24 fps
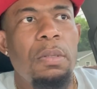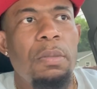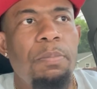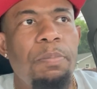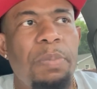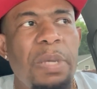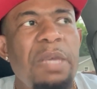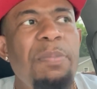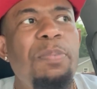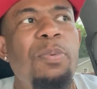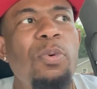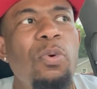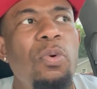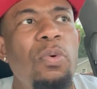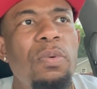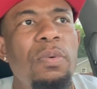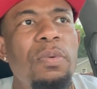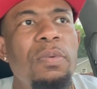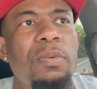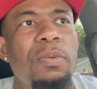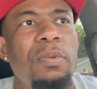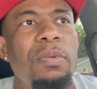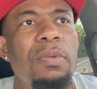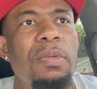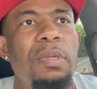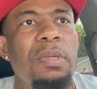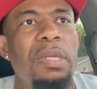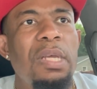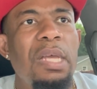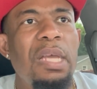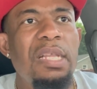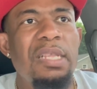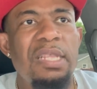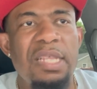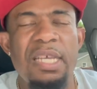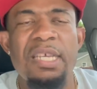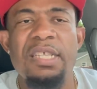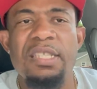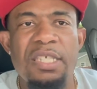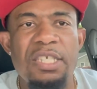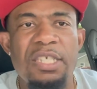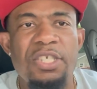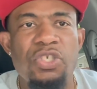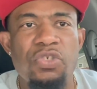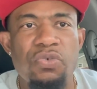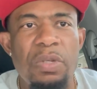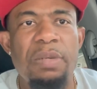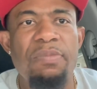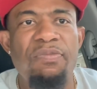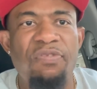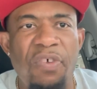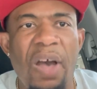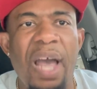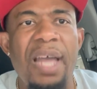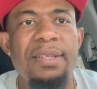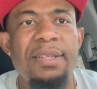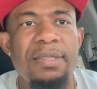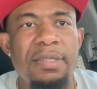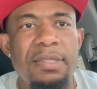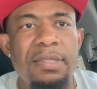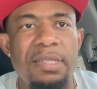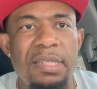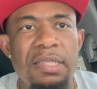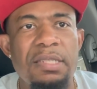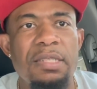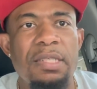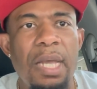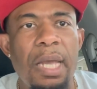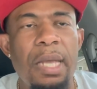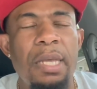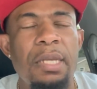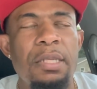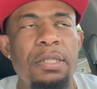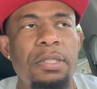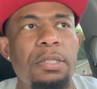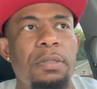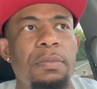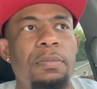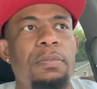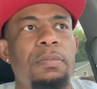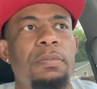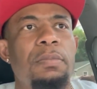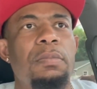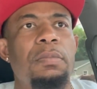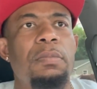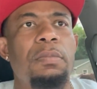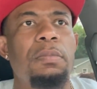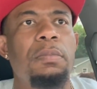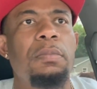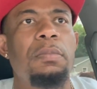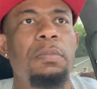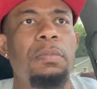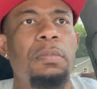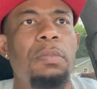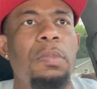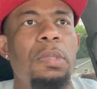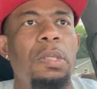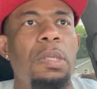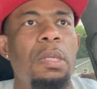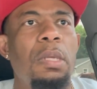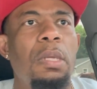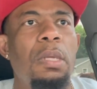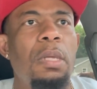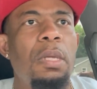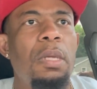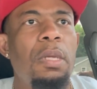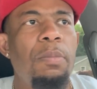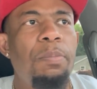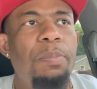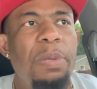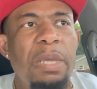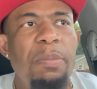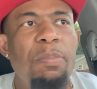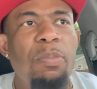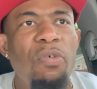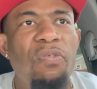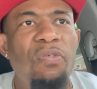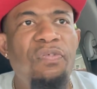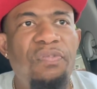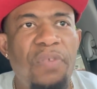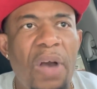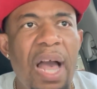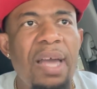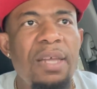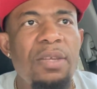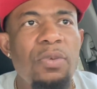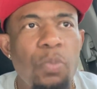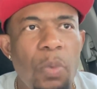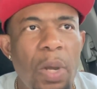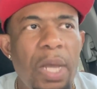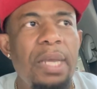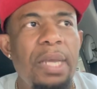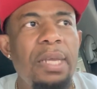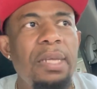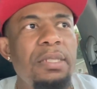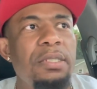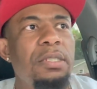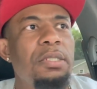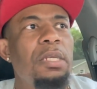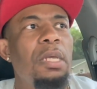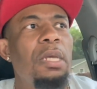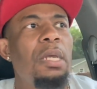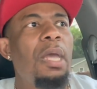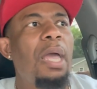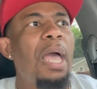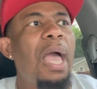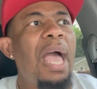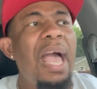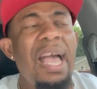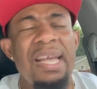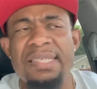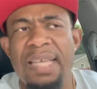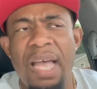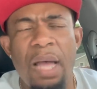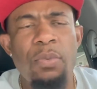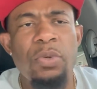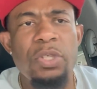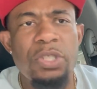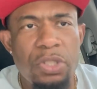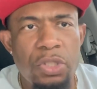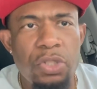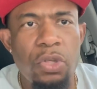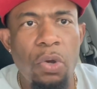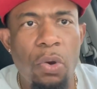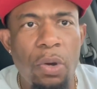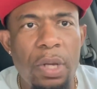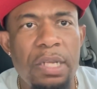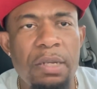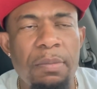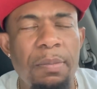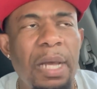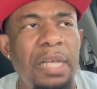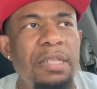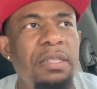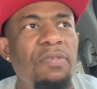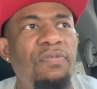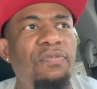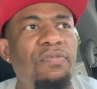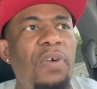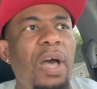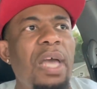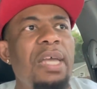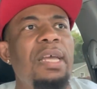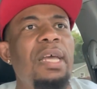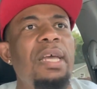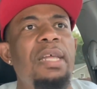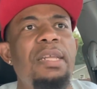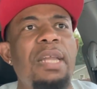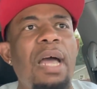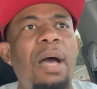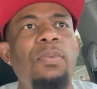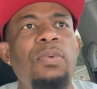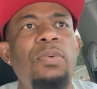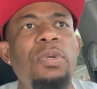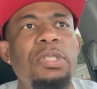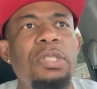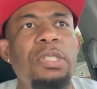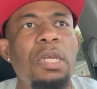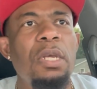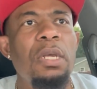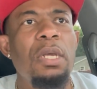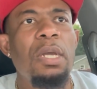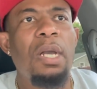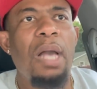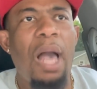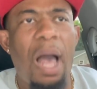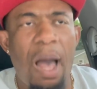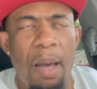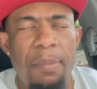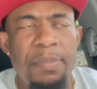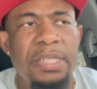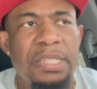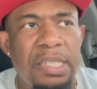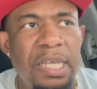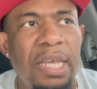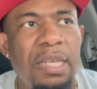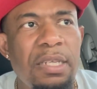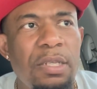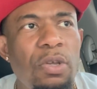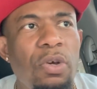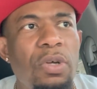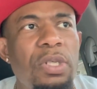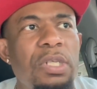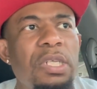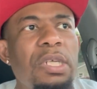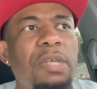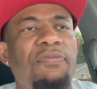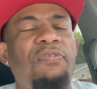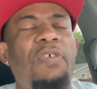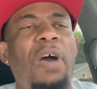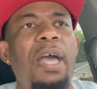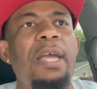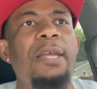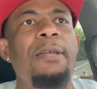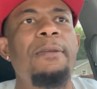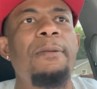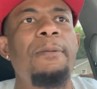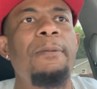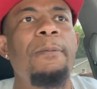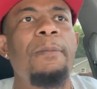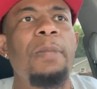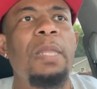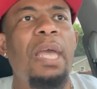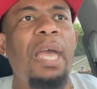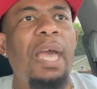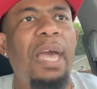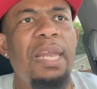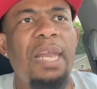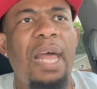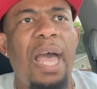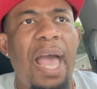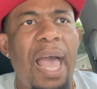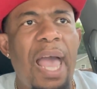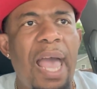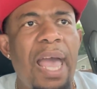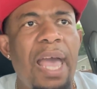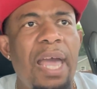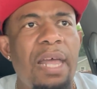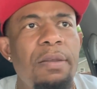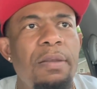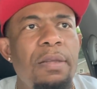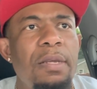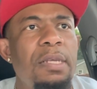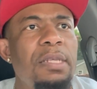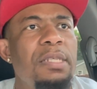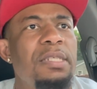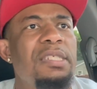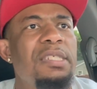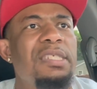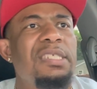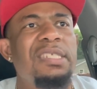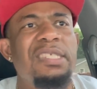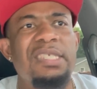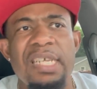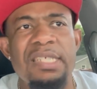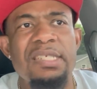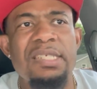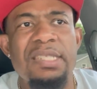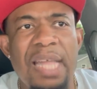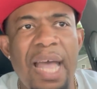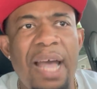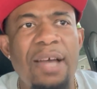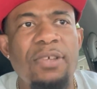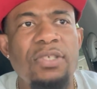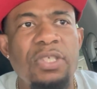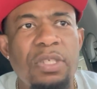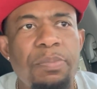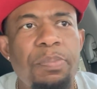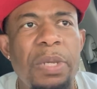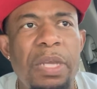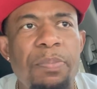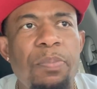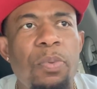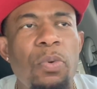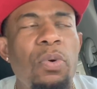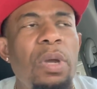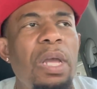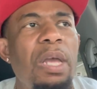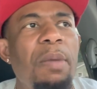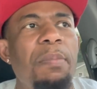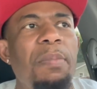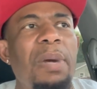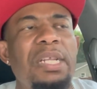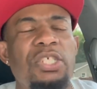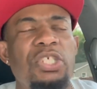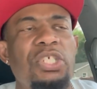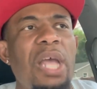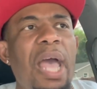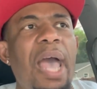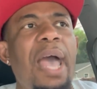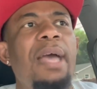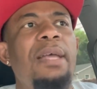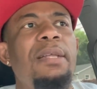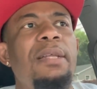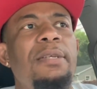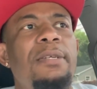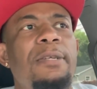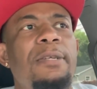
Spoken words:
people illegally stream fights these days. People find ways. As I was talking about the fight and I was commentating on the fight and I had 6,000 people in my chat,